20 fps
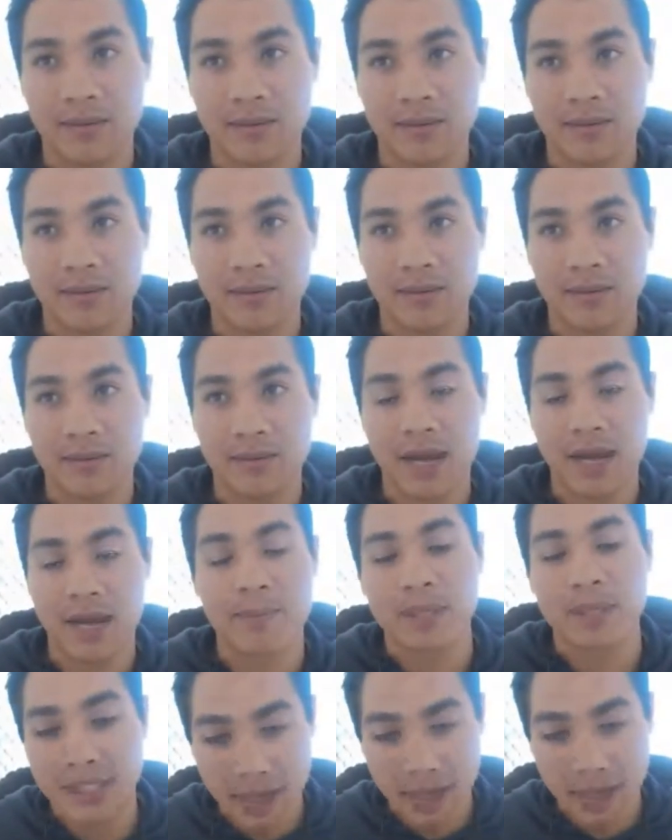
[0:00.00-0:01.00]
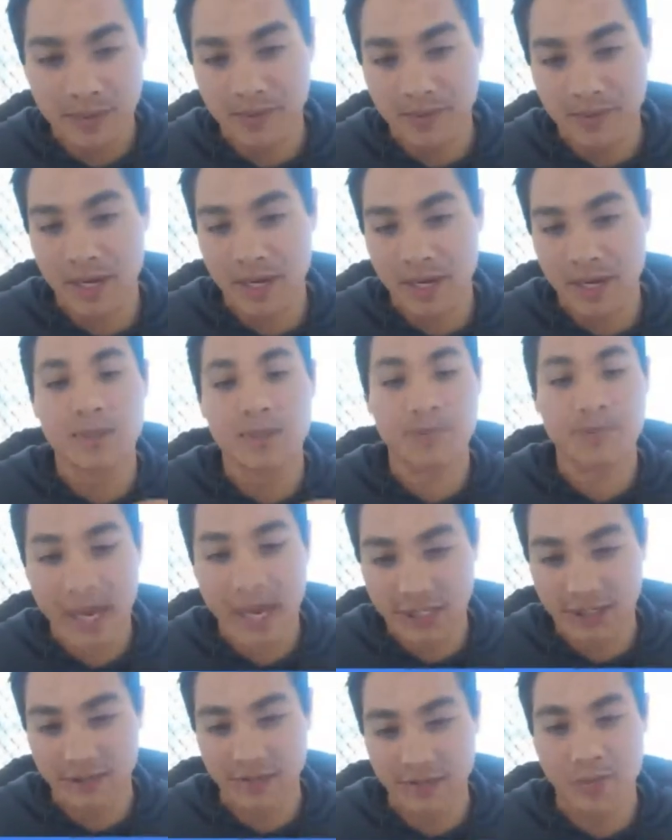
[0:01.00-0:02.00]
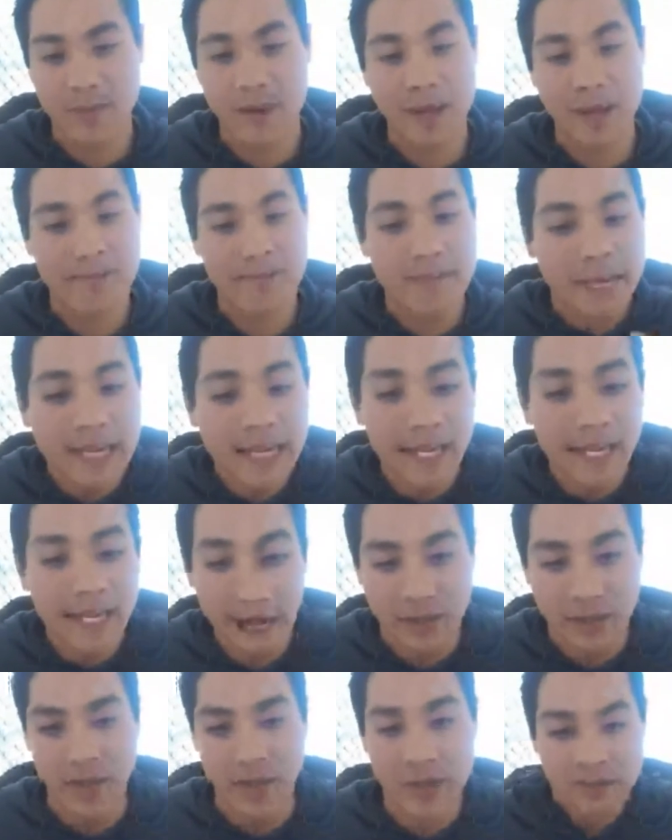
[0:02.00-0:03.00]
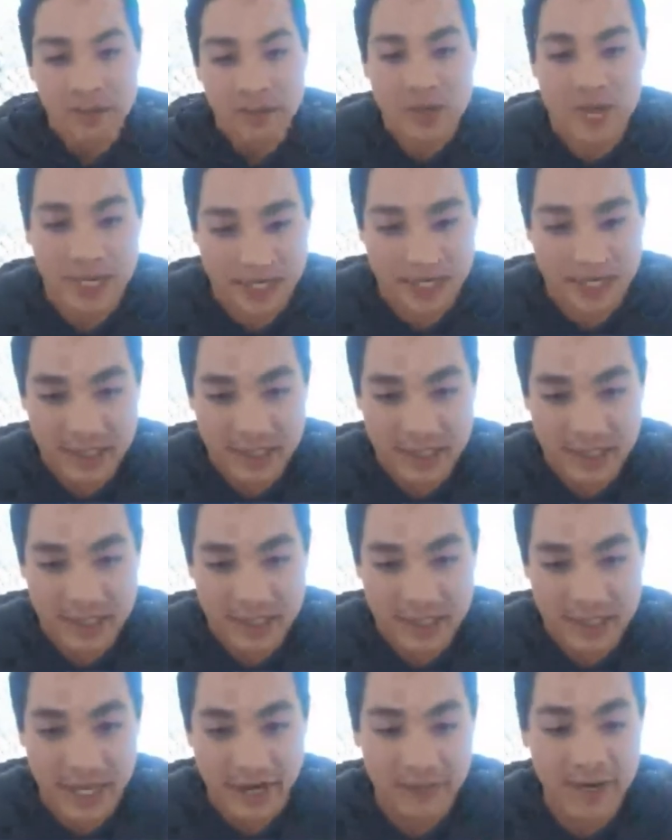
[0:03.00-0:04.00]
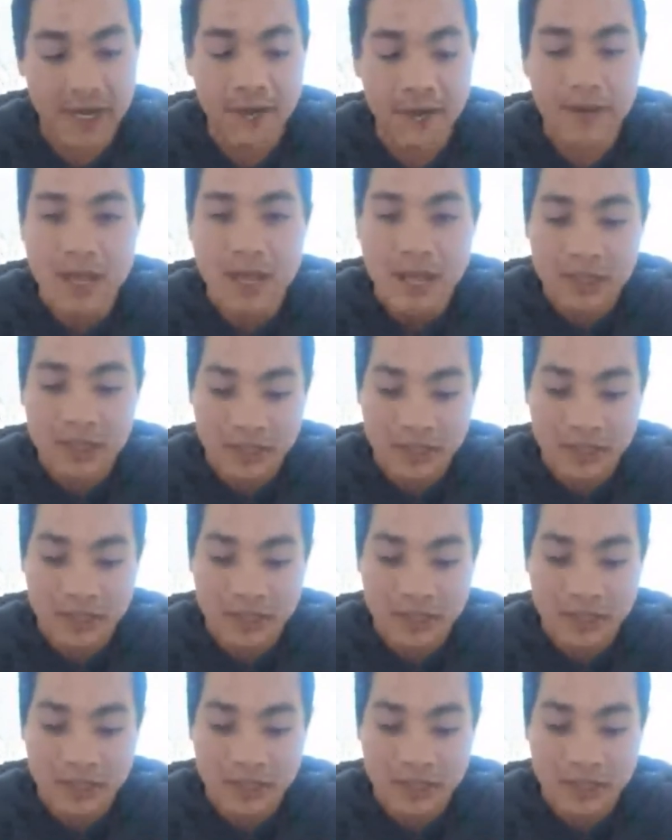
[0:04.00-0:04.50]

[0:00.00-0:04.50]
my perception, my perspective, or my meaning of what I'm trying to say, right?